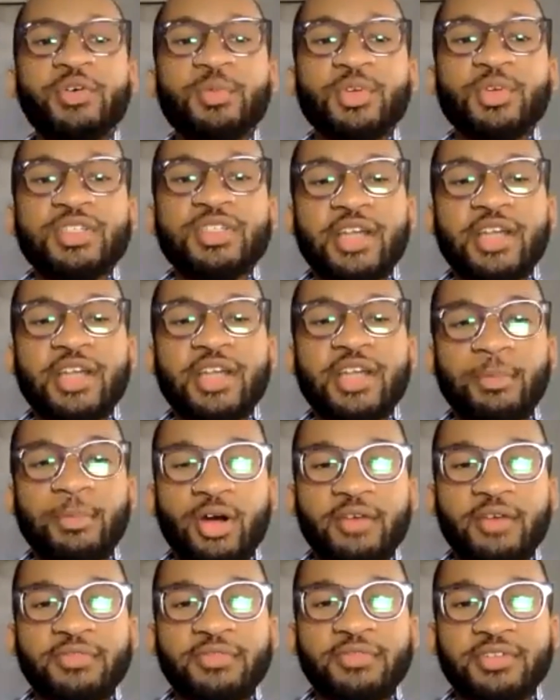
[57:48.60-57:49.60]
numerous
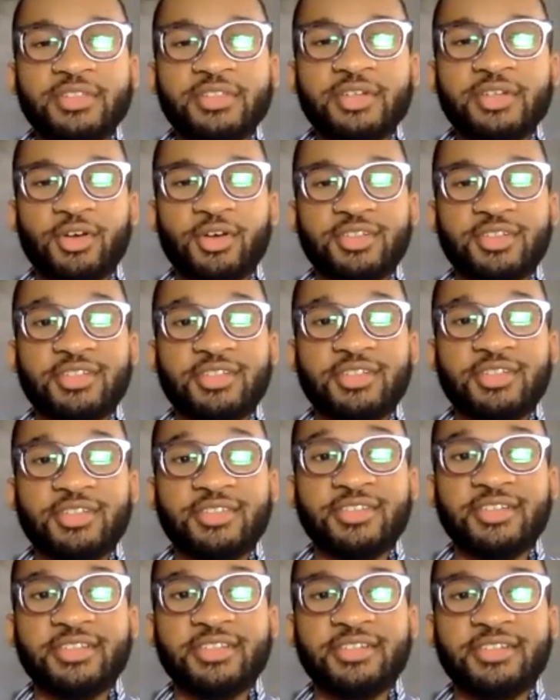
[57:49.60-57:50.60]
nonprofits across the
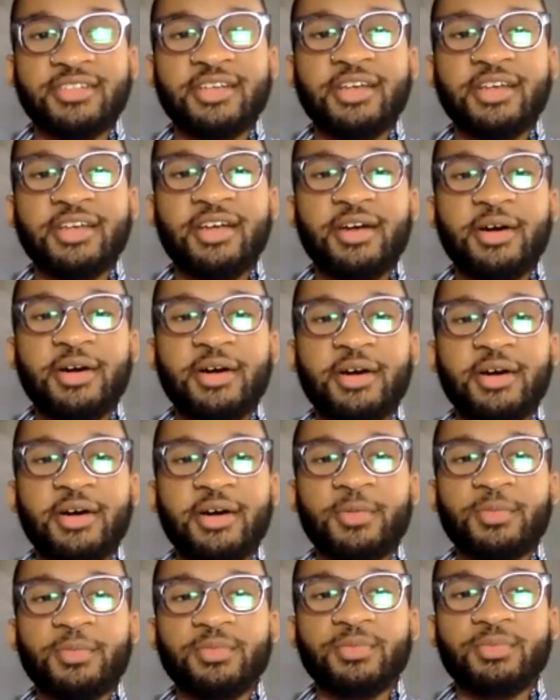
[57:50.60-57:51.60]
city,
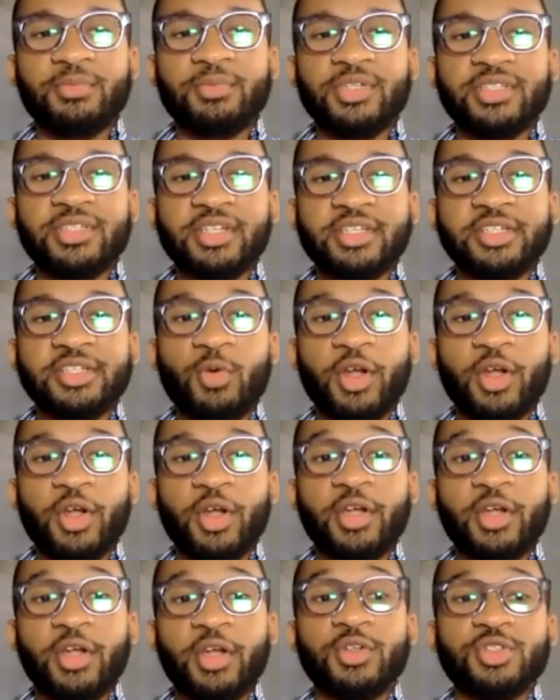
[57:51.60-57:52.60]
particularly working
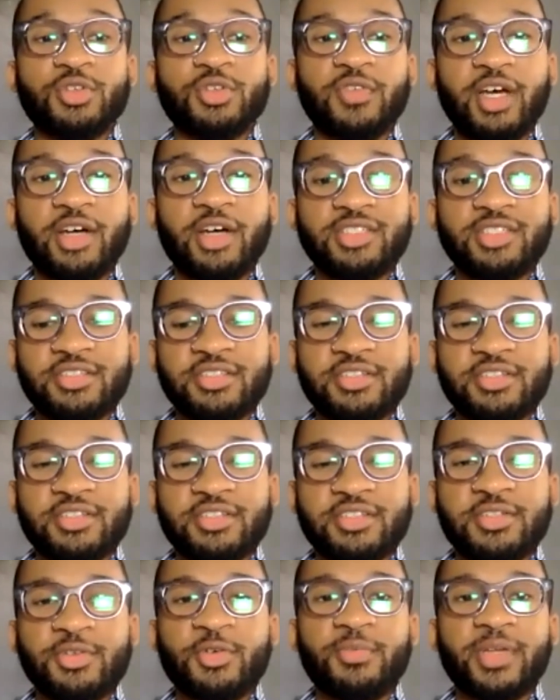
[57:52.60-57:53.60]
on juvenile justice, who
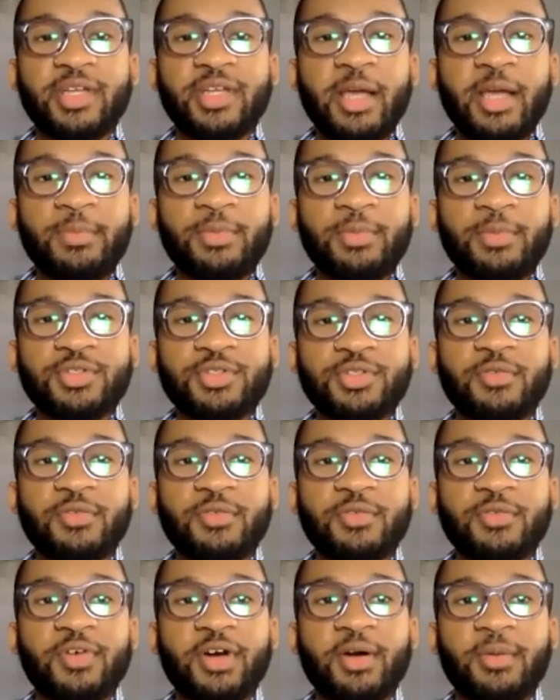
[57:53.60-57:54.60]
have been able to
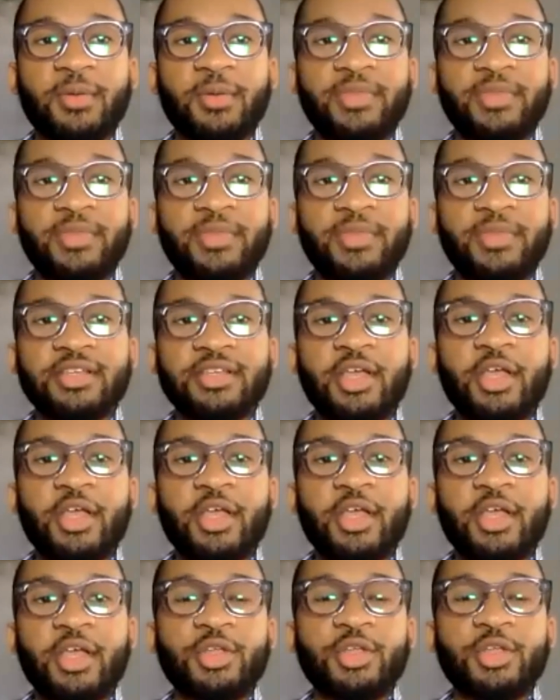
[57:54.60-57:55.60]
develop these
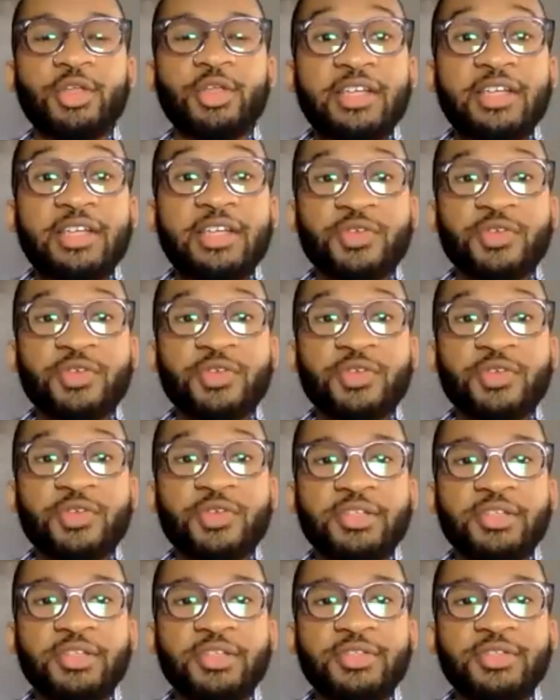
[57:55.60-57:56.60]
youth advisory
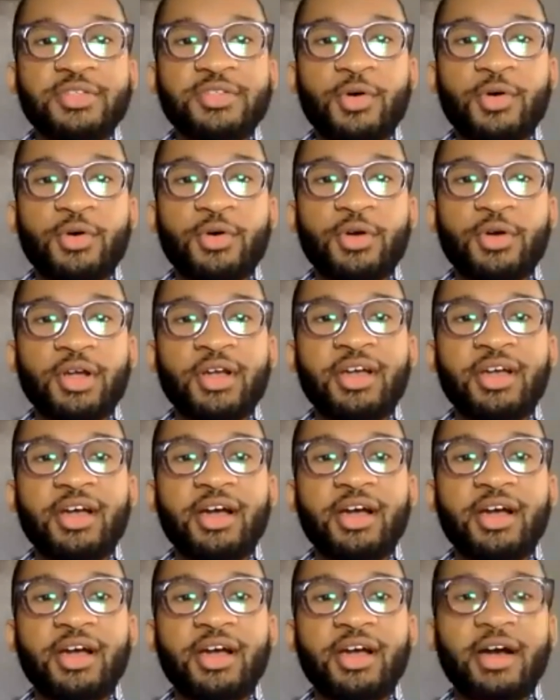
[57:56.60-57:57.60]
committees or
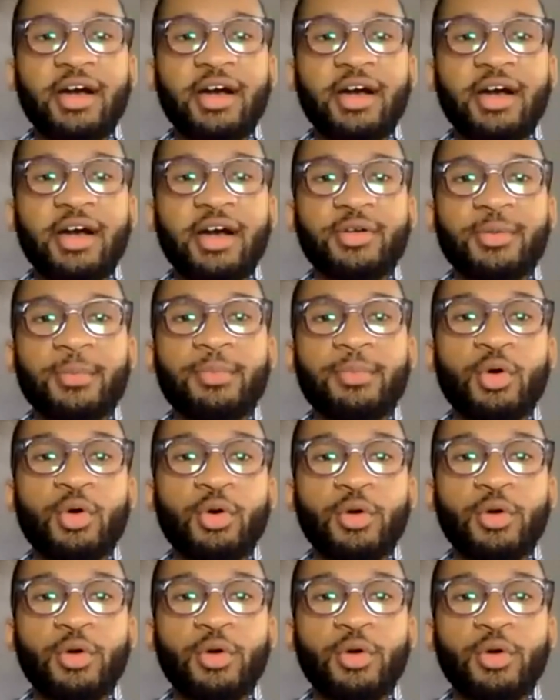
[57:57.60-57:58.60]
other
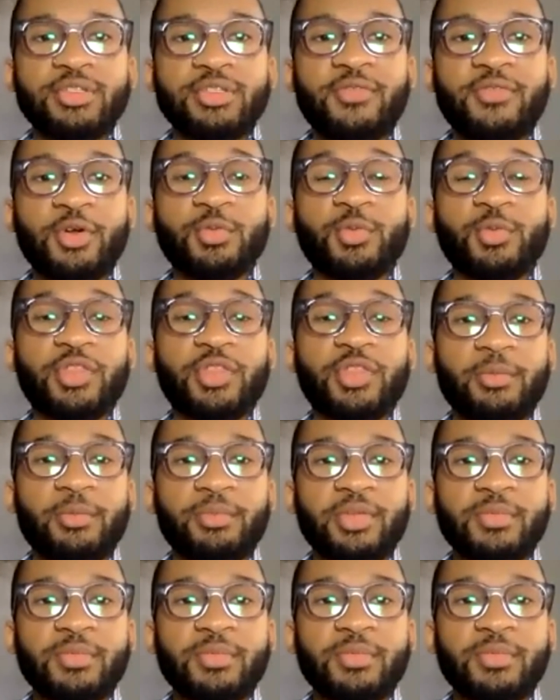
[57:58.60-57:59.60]
boards filled with
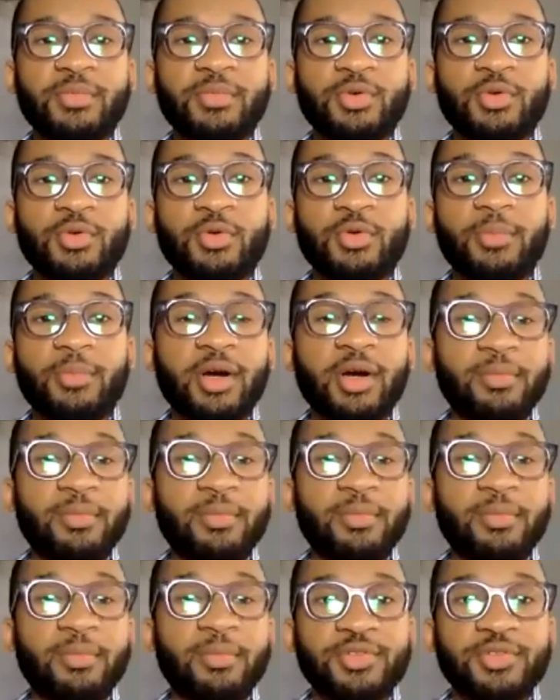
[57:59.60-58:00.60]
young people who are public
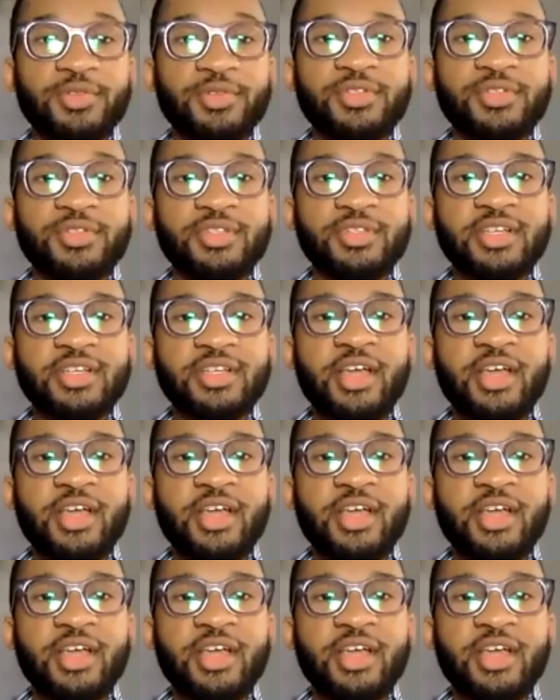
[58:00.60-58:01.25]
school students